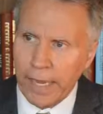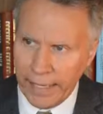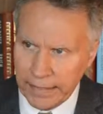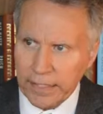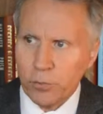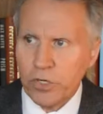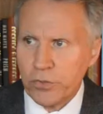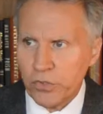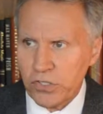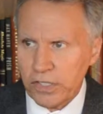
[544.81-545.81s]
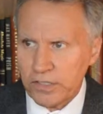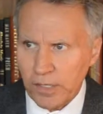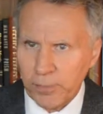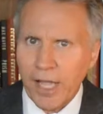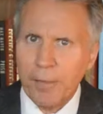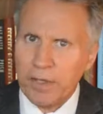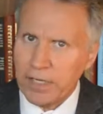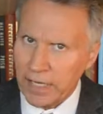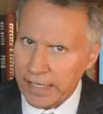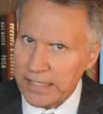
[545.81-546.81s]
ended, which was sometime in
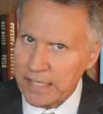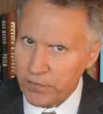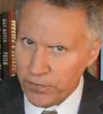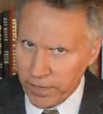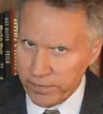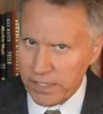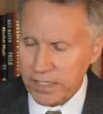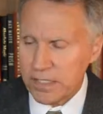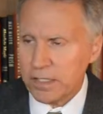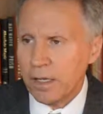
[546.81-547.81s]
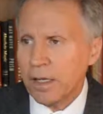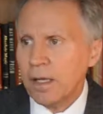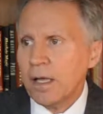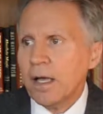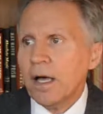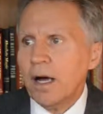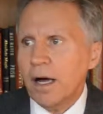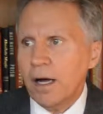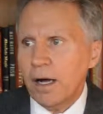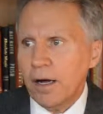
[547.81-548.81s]
the 1950s,
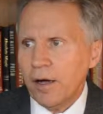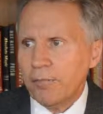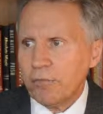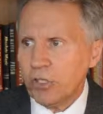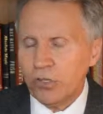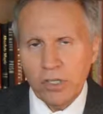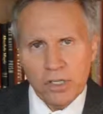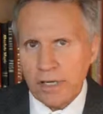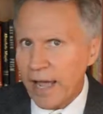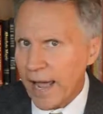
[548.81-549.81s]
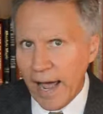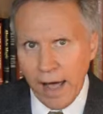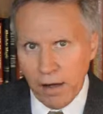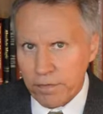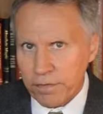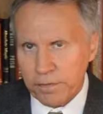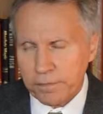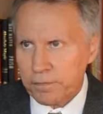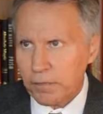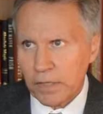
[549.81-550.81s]
you didn't have,
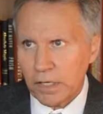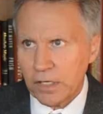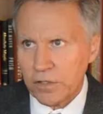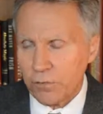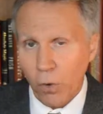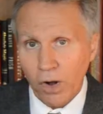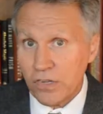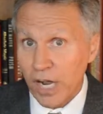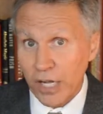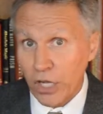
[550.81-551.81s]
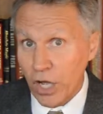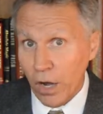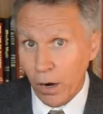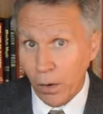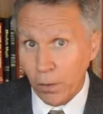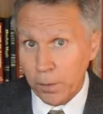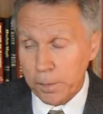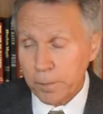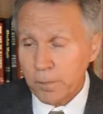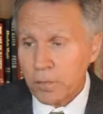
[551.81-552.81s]
as far as I know,
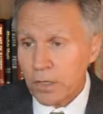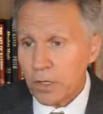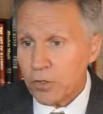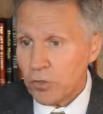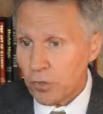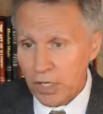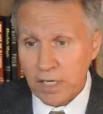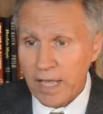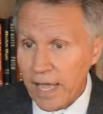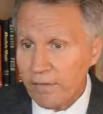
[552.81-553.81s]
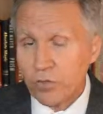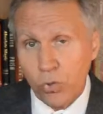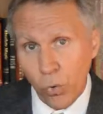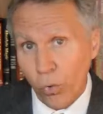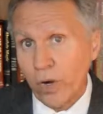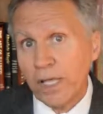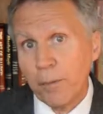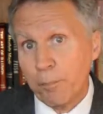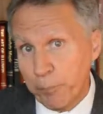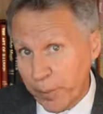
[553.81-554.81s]
you didn't have
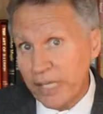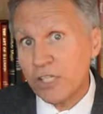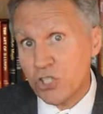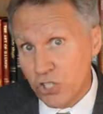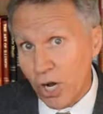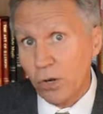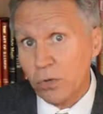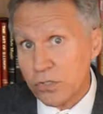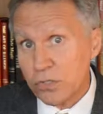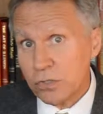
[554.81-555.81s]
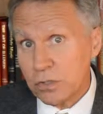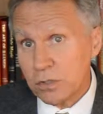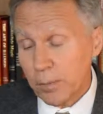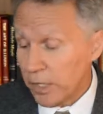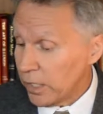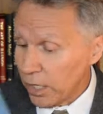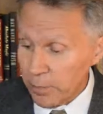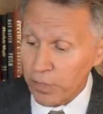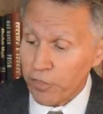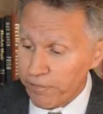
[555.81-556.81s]
touring big shows.
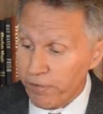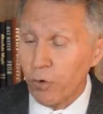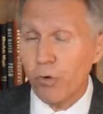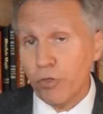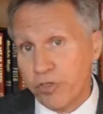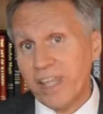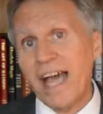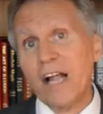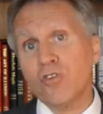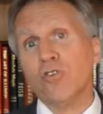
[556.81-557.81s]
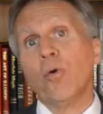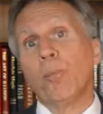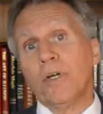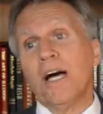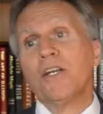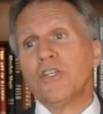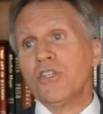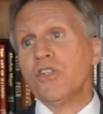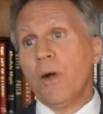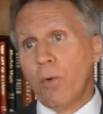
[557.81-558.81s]
I mean, full theatrical
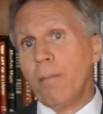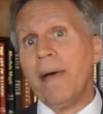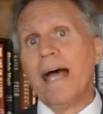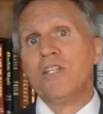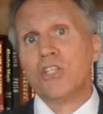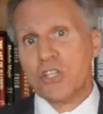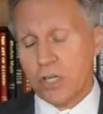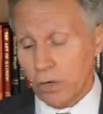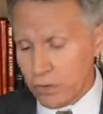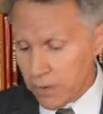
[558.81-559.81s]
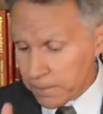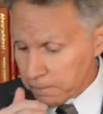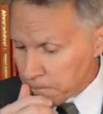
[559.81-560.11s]
productions that were magic shows.